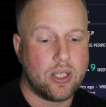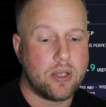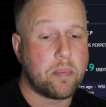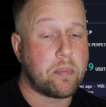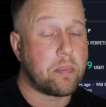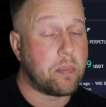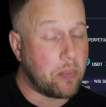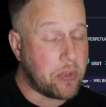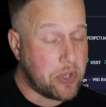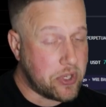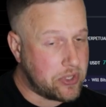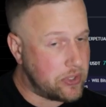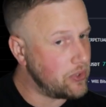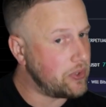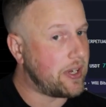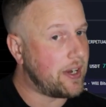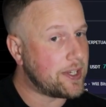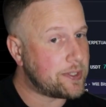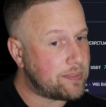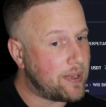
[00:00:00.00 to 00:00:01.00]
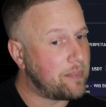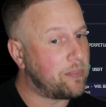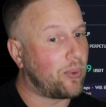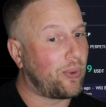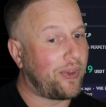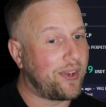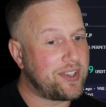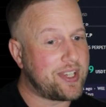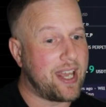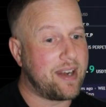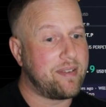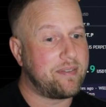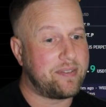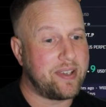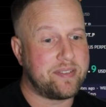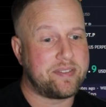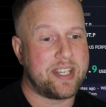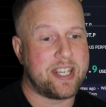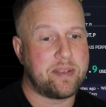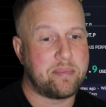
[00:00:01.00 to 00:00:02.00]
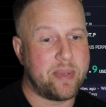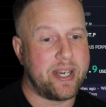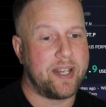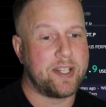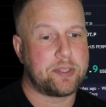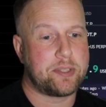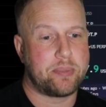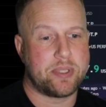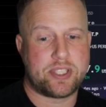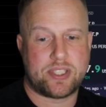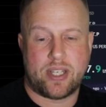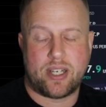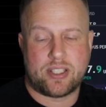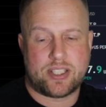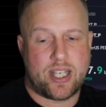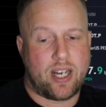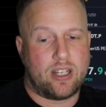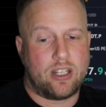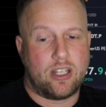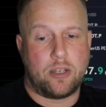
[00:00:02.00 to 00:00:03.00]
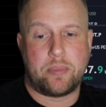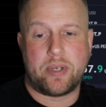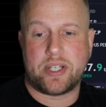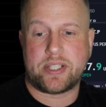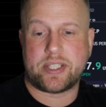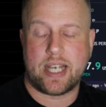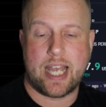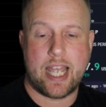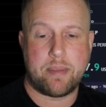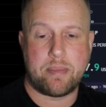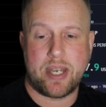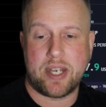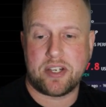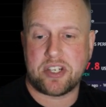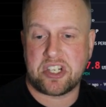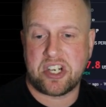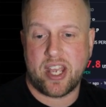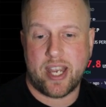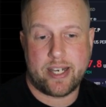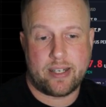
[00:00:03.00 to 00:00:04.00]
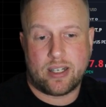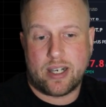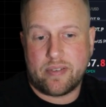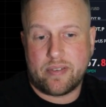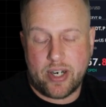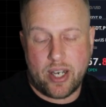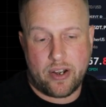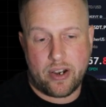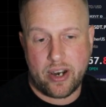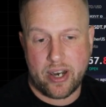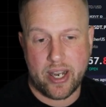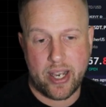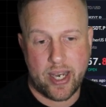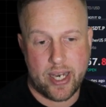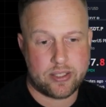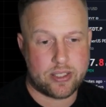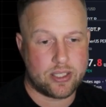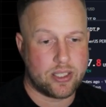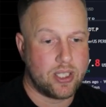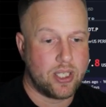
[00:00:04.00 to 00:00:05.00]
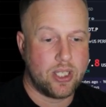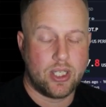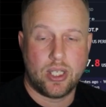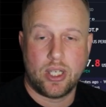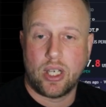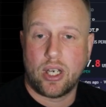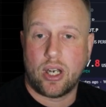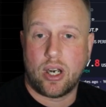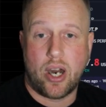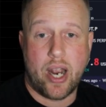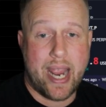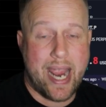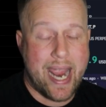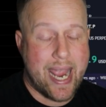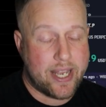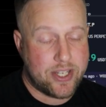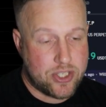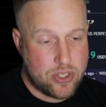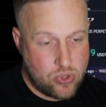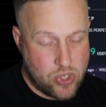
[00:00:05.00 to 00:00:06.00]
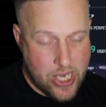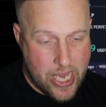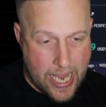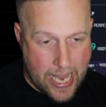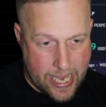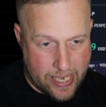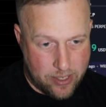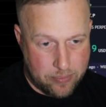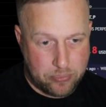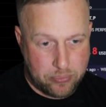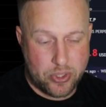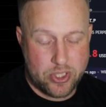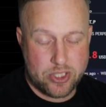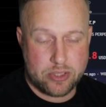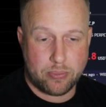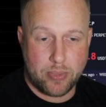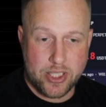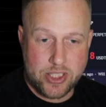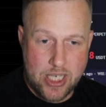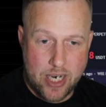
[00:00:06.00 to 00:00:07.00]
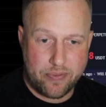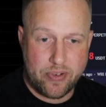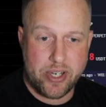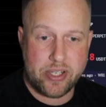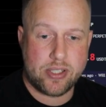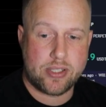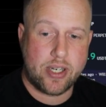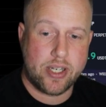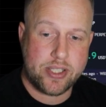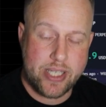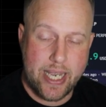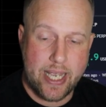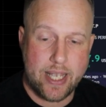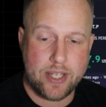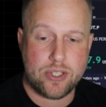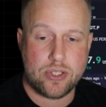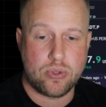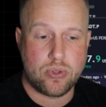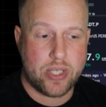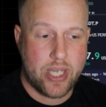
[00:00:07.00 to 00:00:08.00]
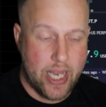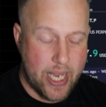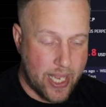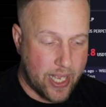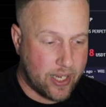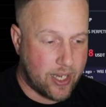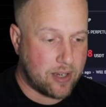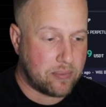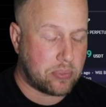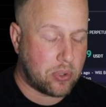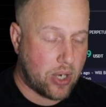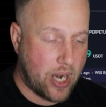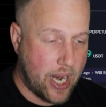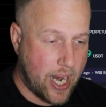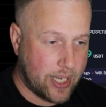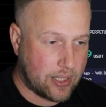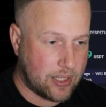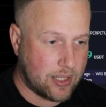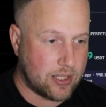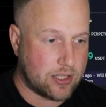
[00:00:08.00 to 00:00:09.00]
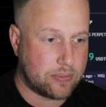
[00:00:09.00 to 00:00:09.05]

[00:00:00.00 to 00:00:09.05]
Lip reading: You do need to spend more than 10-15 minutes, but set aside a little bit of time each night or every other night as you can. Put as much effort into this as you can, and practice.